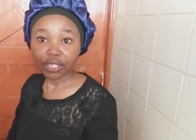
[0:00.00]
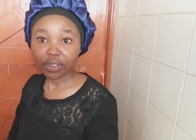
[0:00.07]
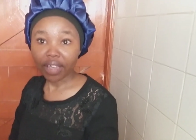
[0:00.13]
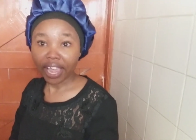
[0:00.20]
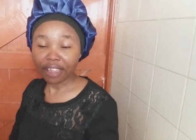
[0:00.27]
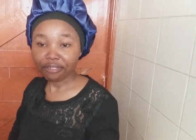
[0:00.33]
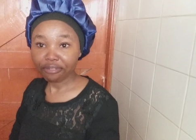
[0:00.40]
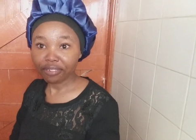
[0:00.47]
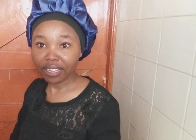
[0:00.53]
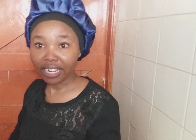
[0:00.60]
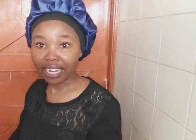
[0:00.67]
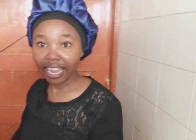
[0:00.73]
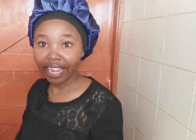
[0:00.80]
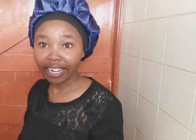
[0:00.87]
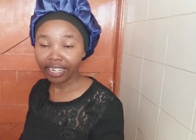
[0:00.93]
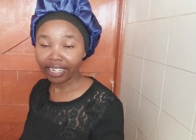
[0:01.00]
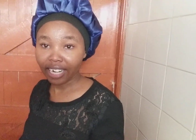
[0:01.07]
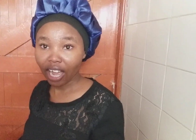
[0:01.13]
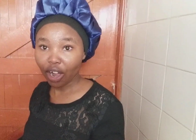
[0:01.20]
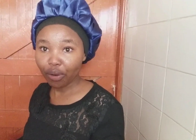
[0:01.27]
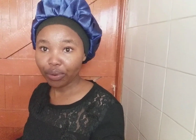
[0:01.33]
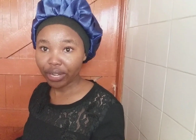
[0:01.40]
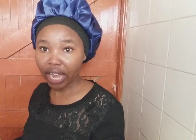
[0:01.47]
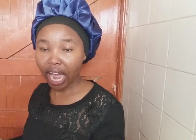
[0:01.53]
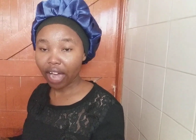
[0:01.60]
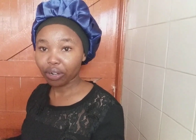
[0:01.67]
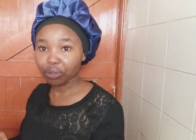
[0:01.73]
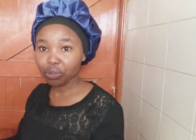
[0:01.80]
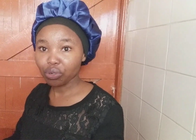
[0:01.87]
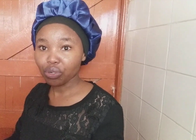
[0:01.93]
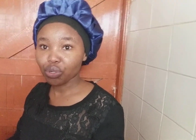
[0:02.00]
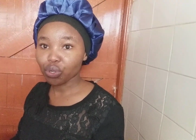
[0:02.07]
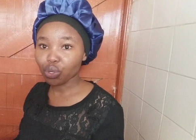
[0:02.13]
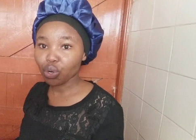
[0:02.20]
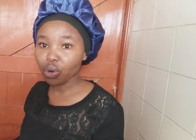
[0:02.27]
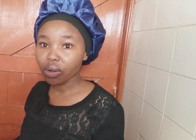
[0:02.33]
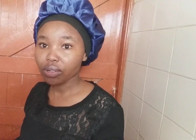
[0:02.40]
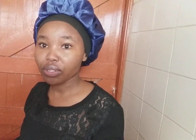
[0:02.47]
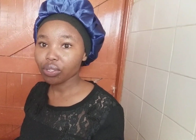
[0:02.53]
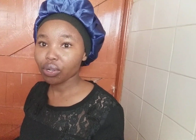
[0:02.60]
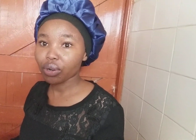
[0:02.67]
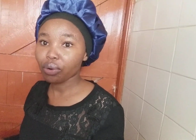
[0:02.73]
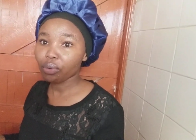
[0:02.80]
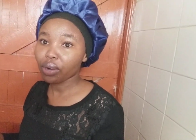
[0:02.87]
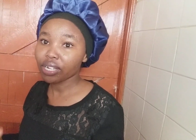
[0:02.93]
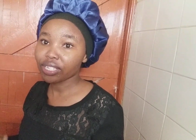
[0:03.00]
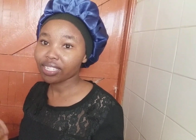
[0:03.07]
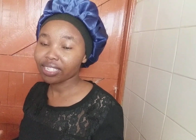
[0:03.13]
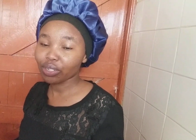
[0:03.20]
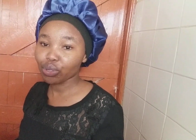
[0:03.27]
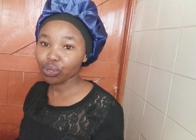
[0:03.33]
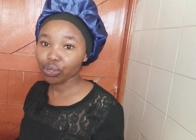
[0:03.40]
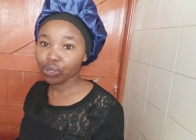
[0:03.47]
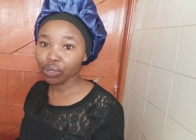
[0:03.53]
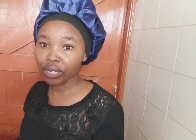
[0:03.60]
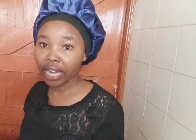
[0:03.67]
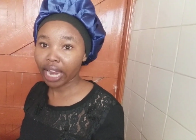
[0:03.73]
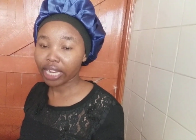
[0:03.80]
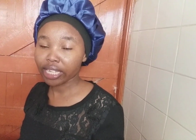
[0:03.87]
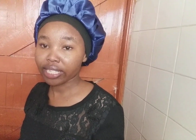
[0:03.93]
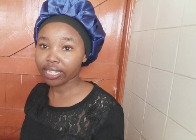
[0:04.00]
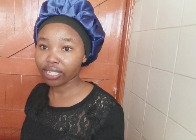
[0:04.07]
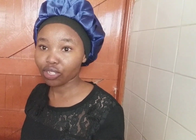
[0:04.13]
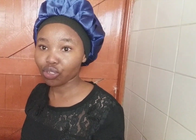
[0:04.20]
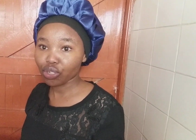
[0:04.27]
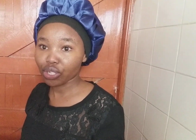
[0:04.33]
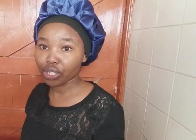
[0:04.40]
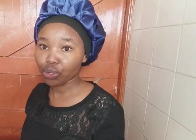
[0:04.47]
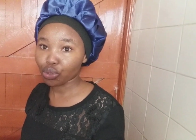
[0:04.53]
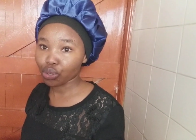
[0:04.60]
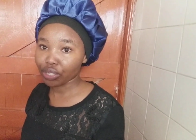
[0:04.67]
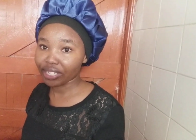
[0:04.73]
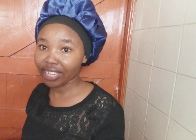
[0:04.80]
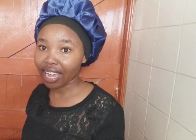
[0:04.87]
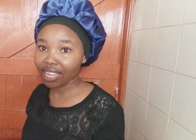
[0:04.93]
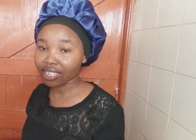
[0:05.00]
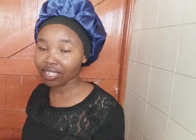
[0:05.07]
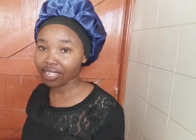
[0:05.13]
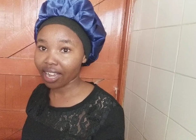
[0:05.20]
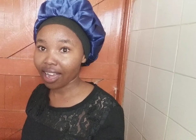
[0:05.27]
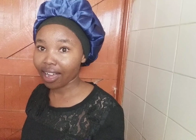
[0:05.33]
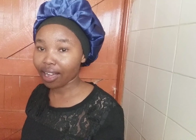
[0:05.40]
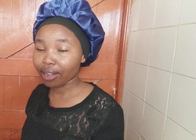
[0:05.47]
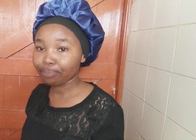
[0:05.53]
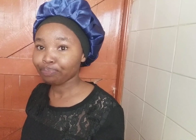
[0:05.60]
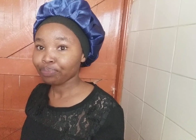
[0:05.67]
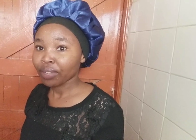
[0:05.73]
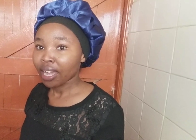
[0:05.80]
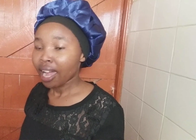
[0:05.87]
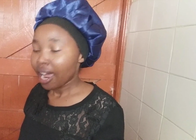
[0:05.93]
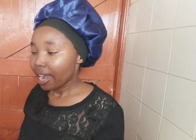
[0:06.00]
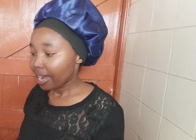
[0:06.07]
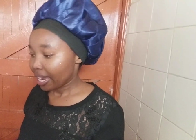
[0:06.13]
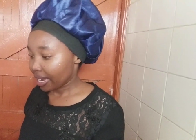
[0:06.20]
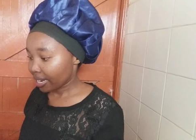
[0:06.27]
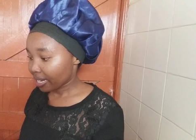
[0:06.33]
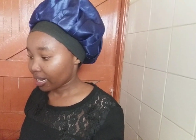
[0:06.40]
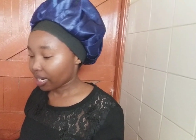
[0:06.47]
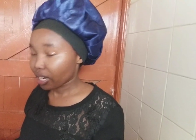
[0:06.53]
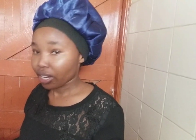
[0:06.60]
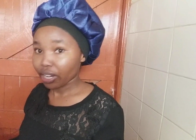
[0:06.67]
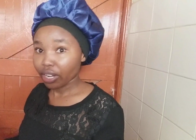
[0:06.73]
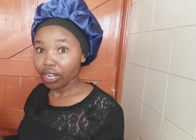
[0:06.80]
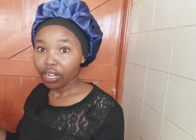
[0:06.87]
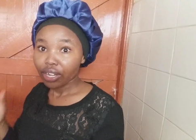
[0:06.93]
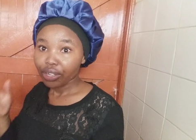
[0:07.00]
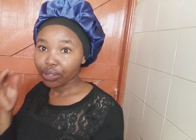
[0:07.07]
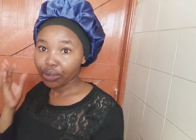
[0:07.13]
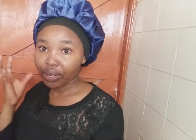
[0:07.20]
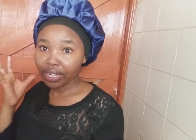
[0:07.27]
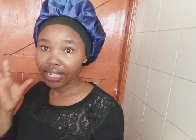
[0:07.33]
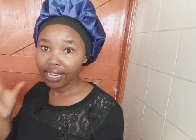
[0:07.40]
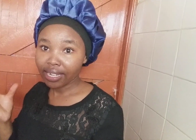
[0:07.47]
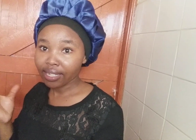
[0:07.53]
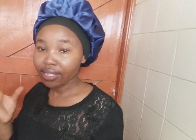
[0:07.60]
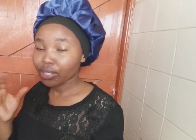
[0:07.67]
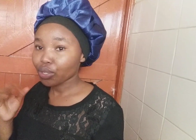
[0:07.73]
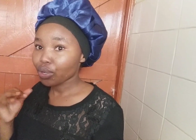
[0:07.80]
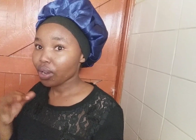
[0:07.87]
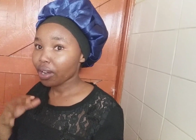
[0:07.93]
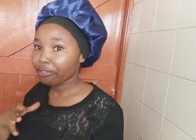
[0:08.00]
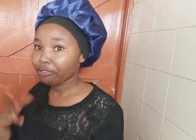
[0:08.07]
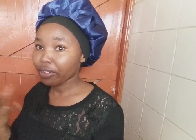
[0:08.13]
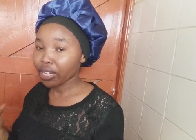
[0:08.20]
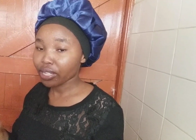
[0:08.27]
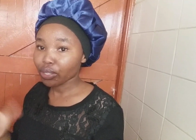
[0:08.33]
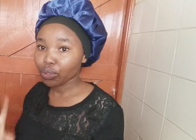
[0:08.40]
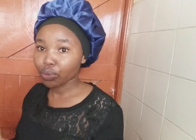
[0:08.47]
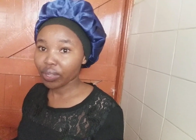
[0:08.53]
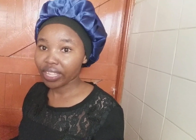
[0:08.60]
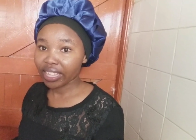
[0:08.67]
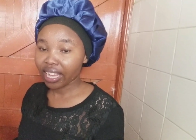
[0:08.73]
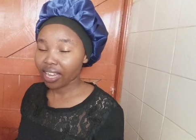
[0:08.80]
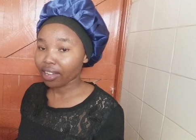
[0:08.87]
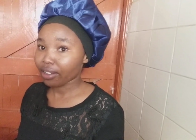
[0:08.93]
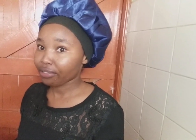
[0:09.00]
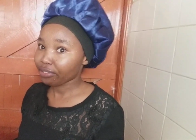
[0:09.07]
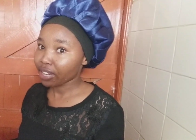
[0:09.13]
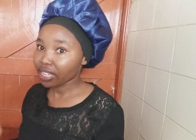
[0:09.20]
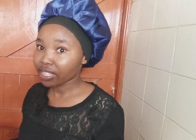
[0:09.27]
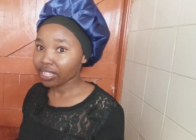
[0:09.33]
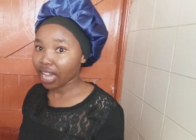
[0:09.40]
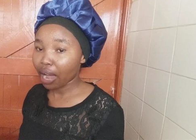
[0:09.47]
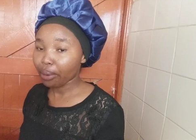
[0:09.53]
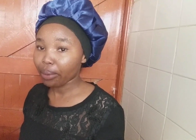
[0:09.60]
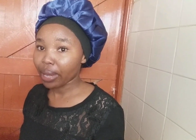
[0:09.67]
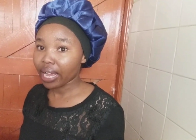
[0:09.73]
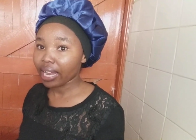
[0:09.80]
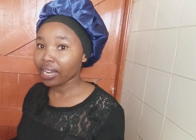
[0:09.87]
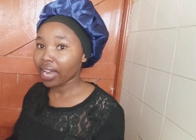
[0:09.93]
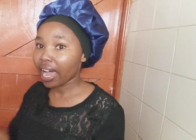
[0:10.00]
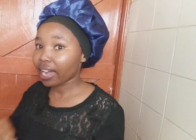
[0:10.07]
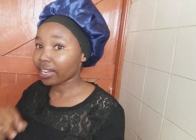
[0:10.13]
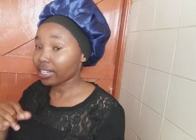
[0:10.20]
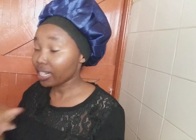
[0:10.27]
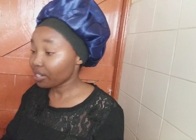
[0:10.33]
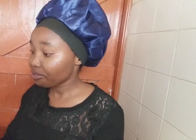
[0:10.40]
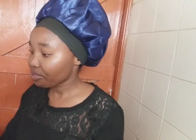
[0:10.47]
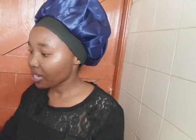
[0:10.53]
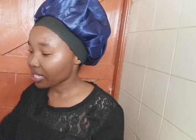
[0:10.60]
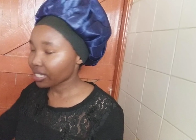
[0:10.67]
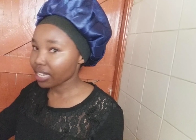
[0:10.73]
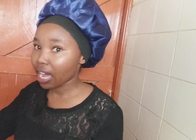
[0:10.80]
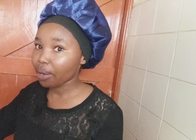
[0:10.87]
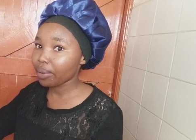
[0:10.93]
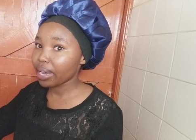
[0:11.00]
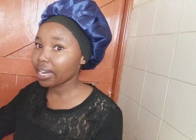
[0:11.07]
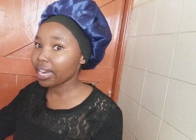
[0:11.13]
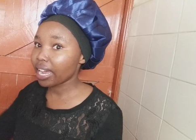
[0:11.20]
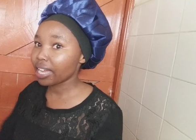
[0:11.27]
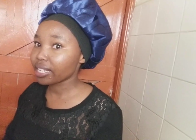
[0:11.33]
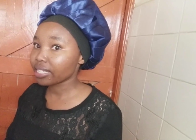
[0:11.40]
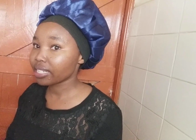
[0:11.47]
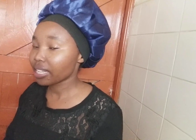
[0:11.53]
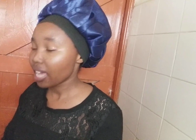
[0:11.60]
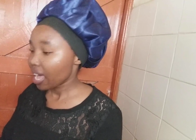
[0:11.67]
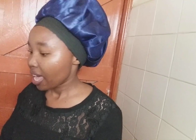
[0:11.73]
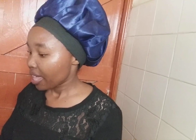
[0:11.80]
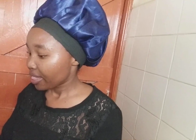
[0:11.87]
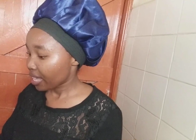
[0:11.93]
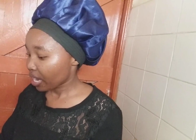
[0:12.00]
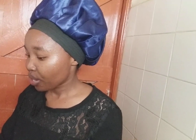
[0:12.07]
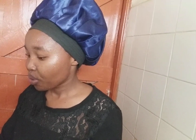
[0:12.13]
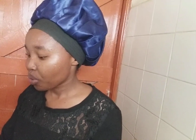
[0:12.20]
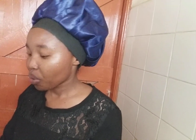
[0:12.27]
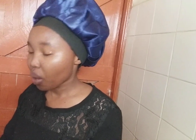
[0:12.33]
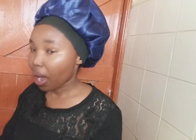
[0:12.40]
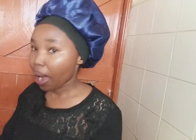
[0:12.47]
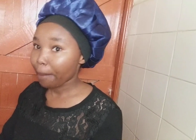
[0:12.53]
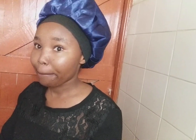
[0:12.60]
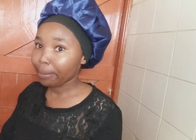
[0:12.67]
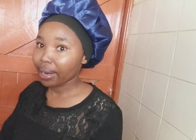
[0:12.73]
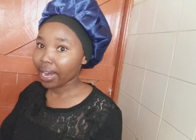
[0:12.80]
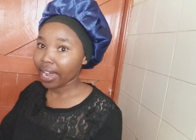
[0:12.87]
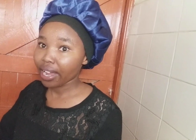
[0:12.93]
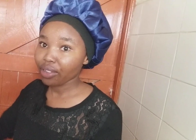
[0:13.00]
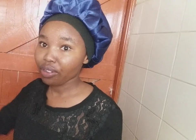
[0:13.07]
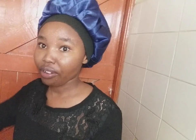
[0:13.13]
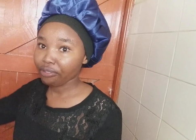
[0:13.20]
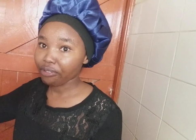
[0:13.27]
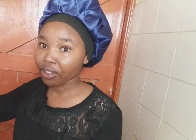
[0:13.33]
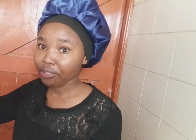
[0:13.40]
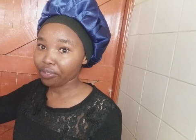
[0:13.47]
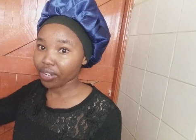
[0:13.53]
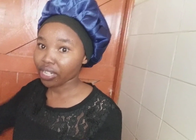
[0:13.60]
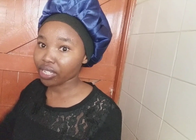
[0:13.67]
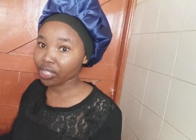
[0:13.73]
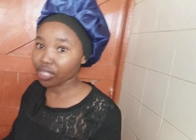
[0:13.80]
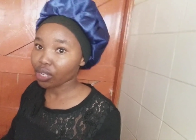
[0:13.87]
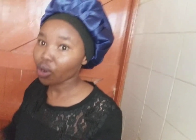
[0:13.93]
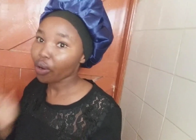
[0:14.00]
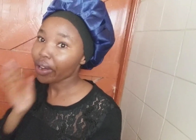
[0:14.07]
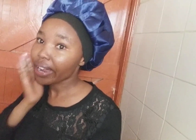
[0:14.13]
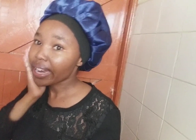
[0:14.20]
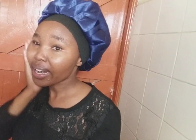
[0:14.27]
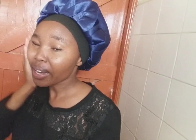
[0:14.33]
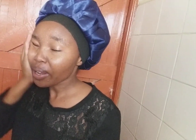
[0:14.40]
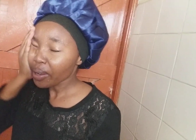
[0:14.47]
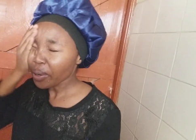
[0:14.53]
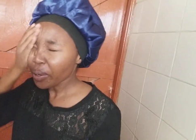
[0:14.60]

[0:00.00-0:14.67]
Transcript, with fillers: so i feel like now we are good to go so what you do next is to just uh, like you cleanse your face with a face towel a clean face towel and then you apply your favorite oil